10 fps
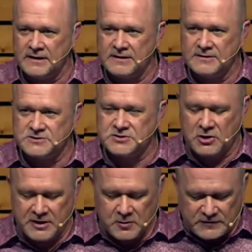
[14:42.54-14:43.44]
So
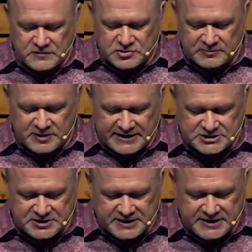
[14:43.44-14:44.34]
knowing what the
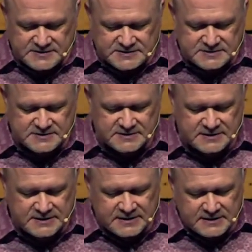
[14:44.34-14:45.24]
tribulation is,
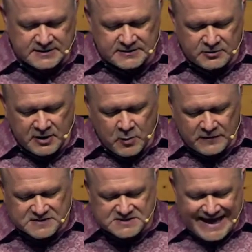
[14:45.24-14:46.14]
and knowing what
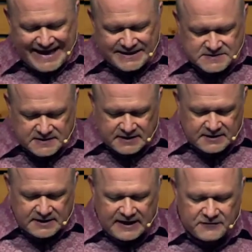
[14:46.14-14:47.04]
the signs that
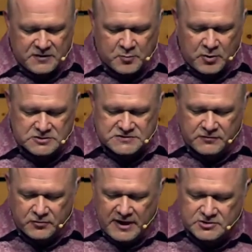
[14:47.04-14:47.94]
indicate the approach of the
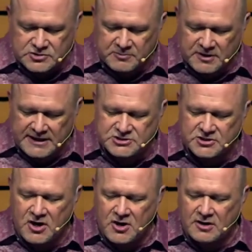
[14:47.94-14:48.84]
great tribulation
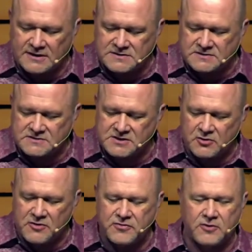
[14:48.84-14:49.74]
are, let's consider
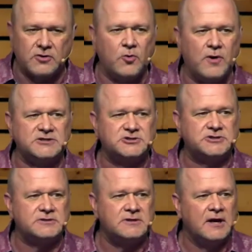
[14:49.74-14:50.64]
a third
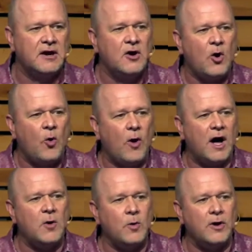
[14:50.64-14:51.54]
question.
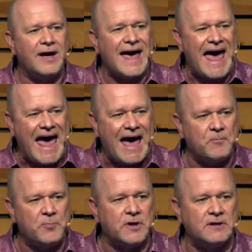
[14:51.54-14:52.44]
What will
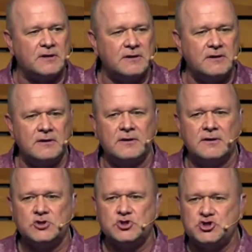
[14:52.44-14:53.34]
happen
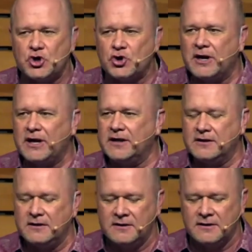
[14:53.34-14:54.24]

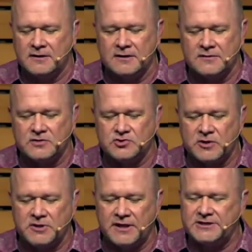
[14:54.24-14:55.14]
during the
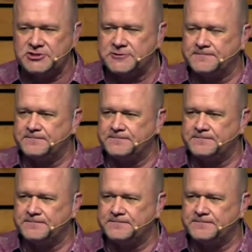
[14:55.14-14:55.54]
tribulation?